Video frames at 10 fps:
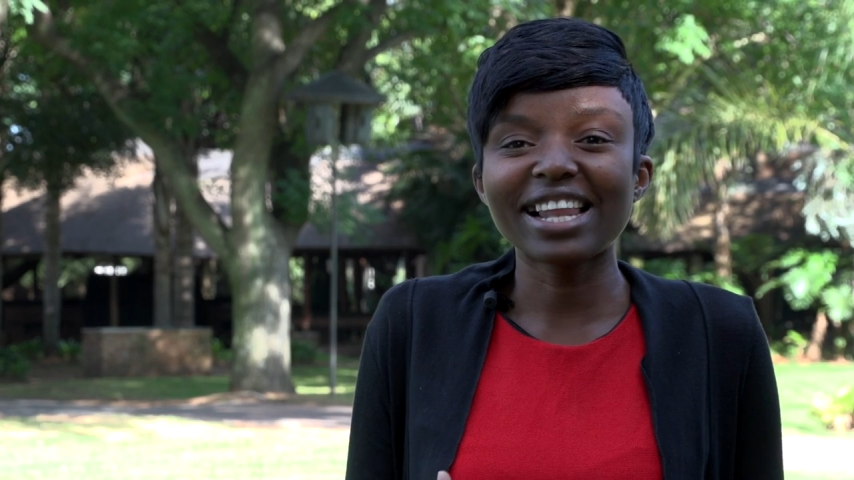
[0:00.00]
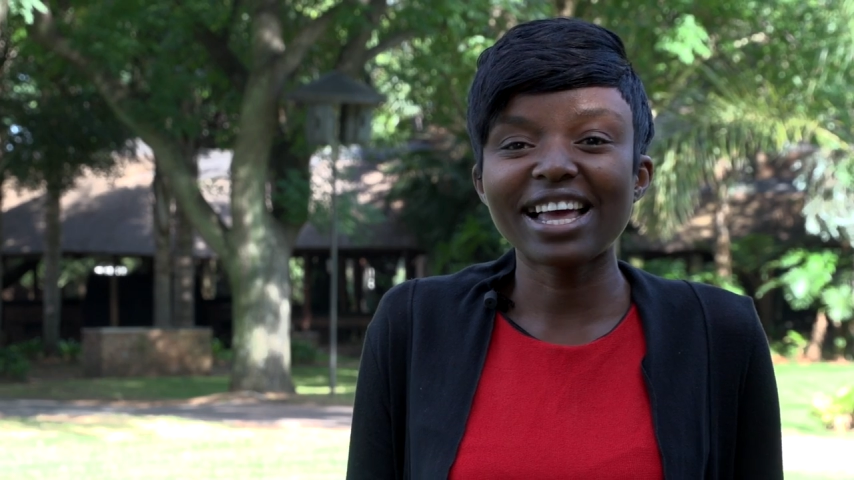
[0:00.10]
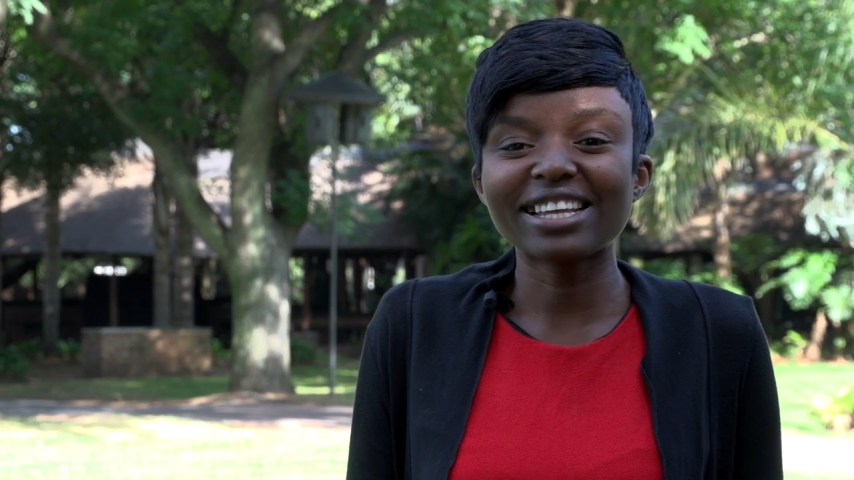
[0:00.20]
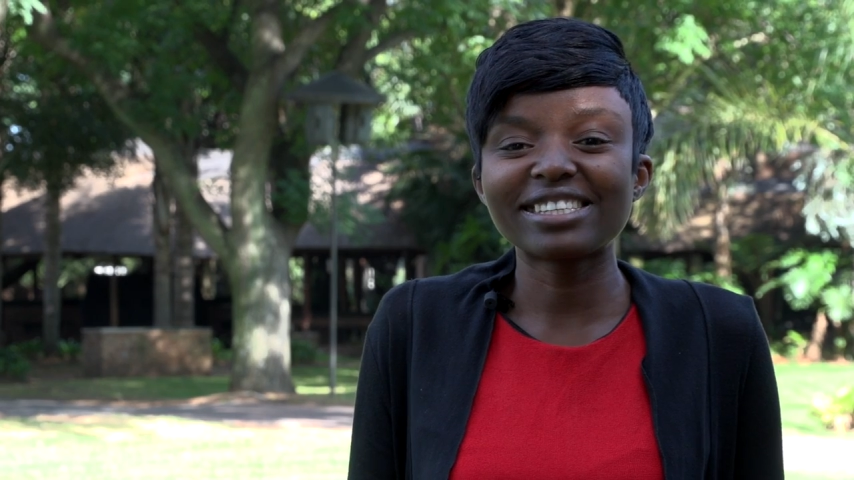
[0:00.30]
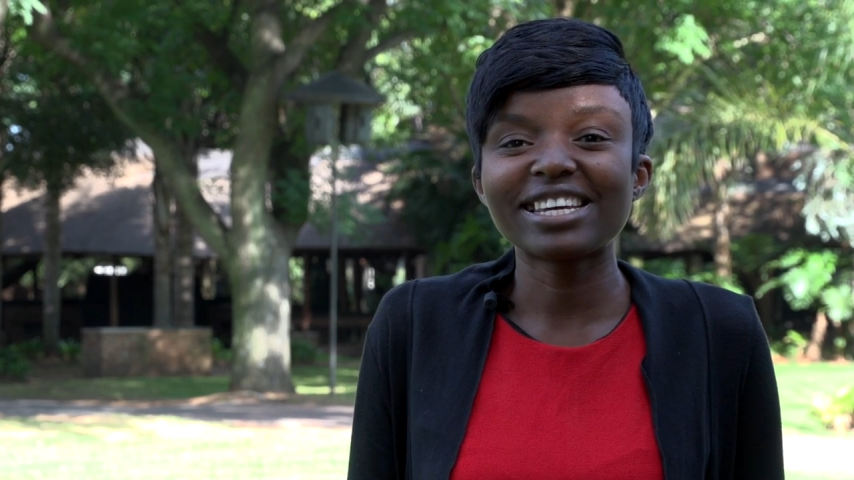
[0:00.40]

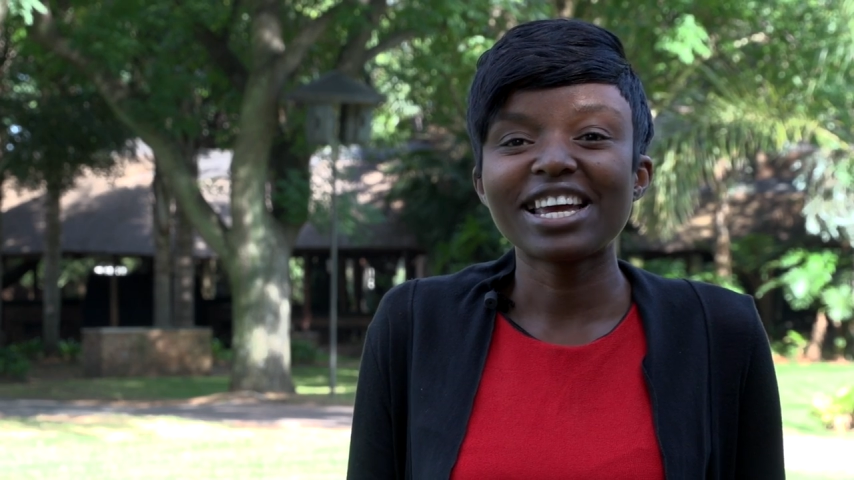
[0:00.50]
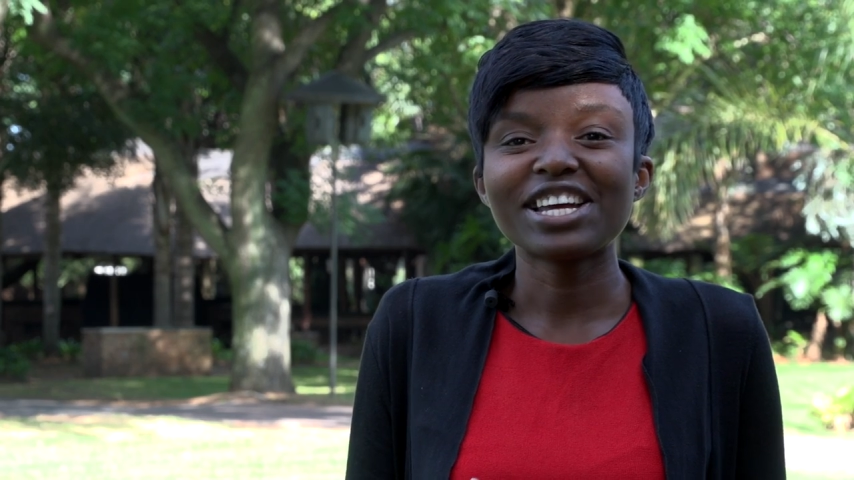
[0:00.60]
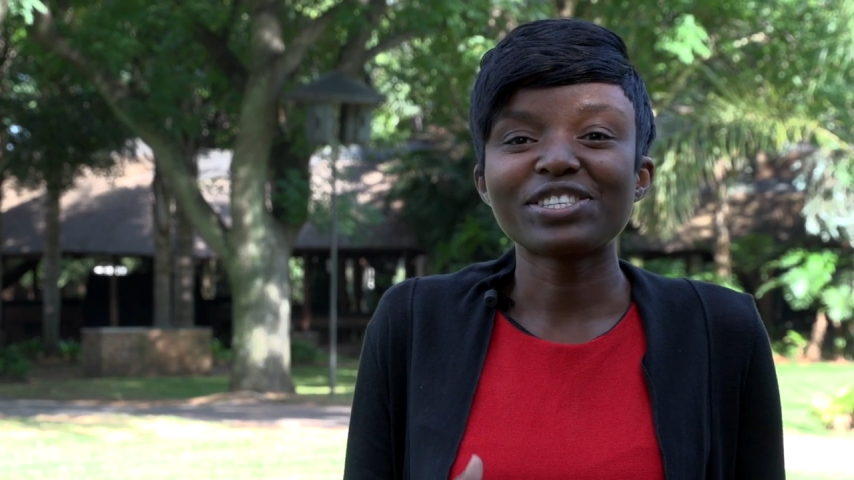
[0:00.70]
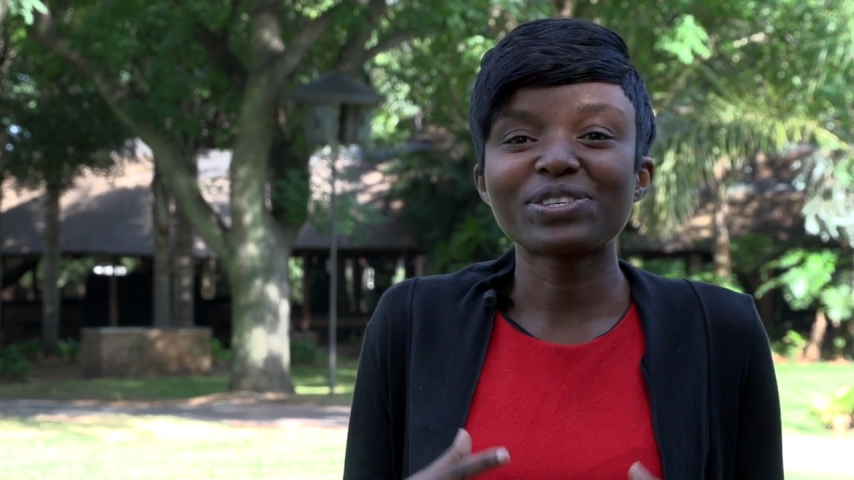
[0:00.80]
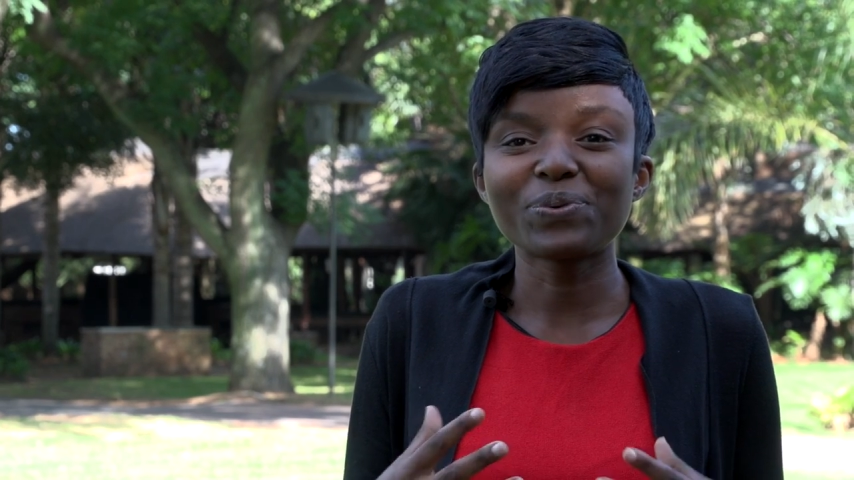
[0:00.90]
glad
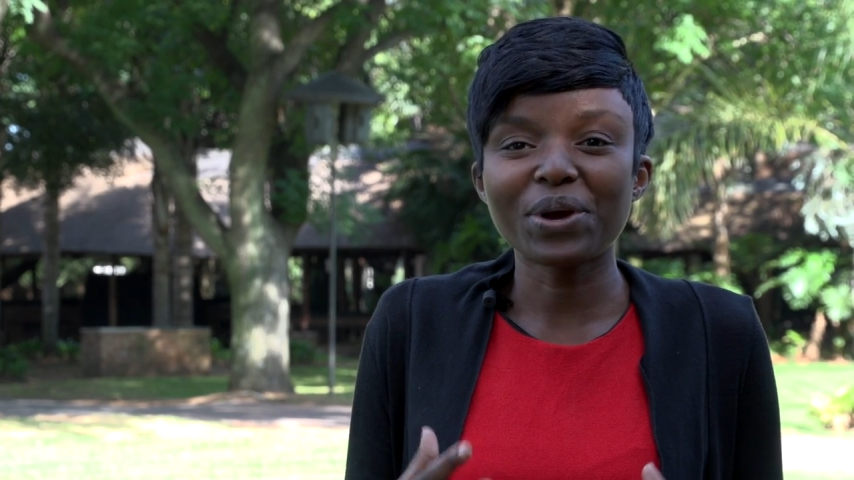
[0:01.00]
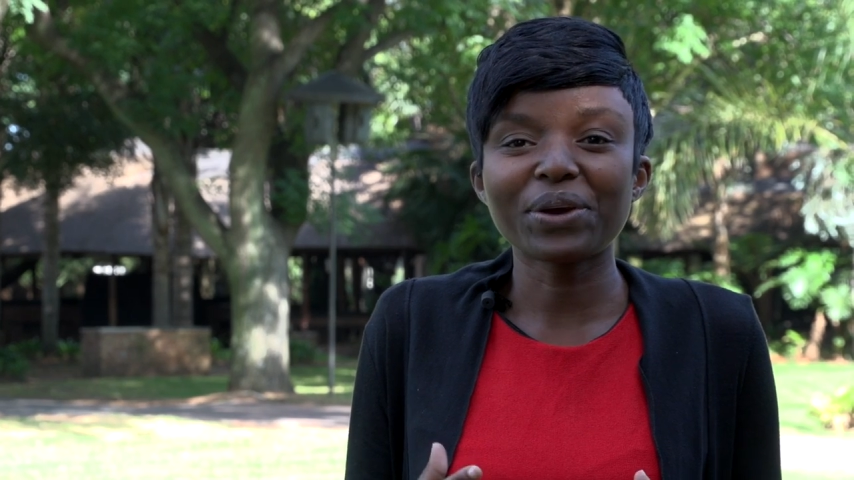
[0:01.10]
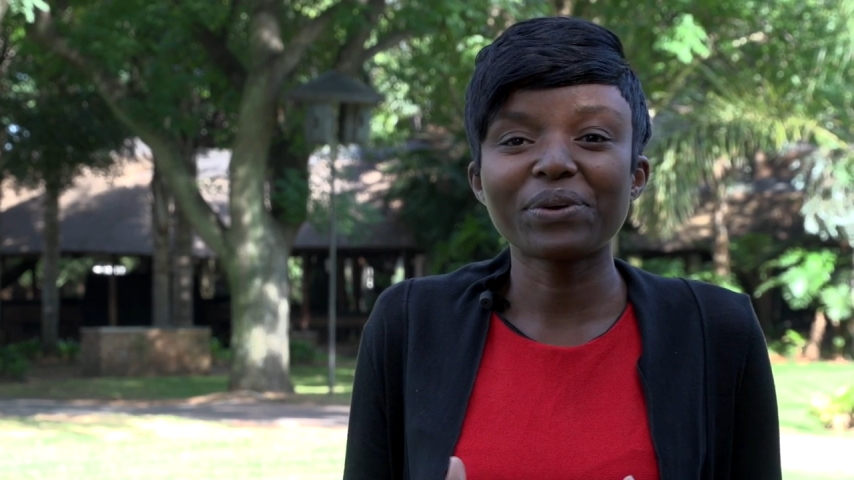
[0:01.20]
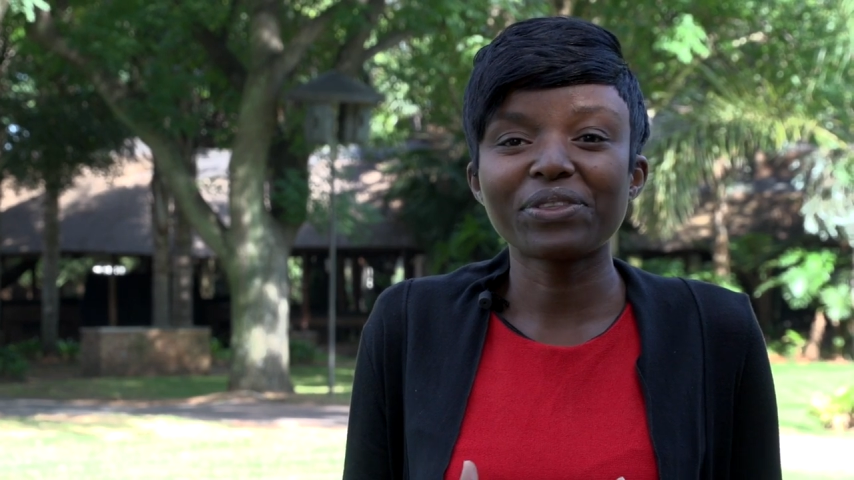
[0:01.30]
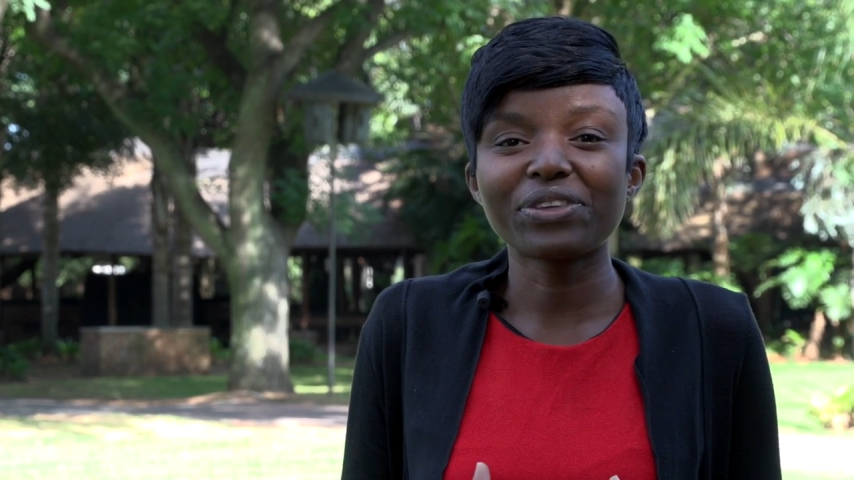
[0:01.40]
to
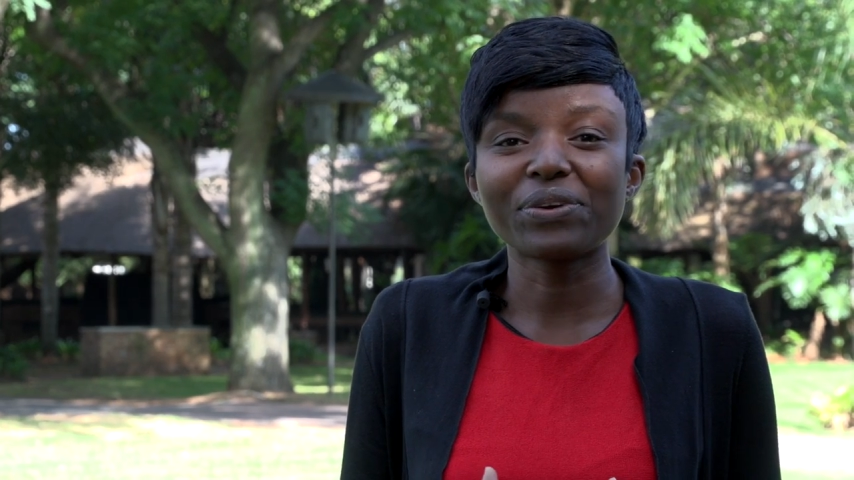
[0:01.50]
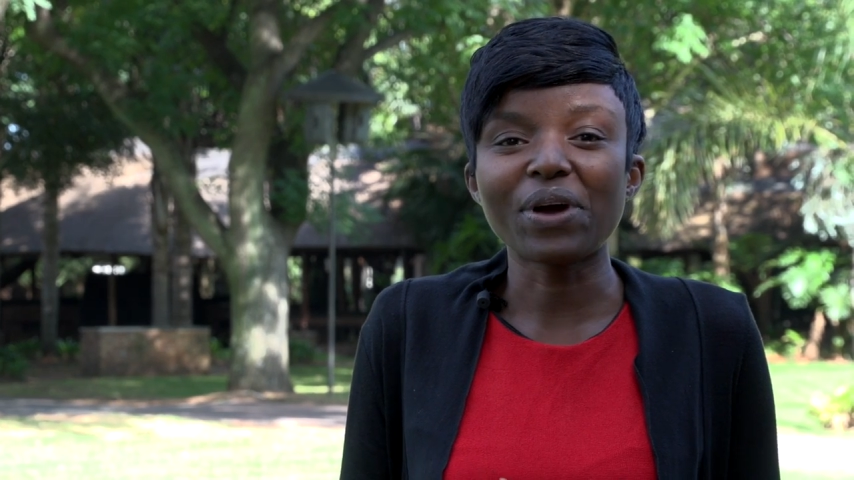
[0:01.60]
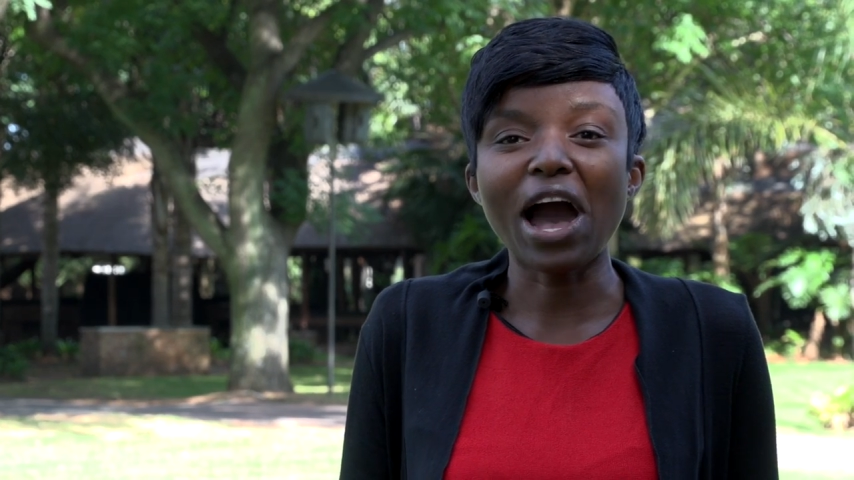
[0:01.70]
work with you.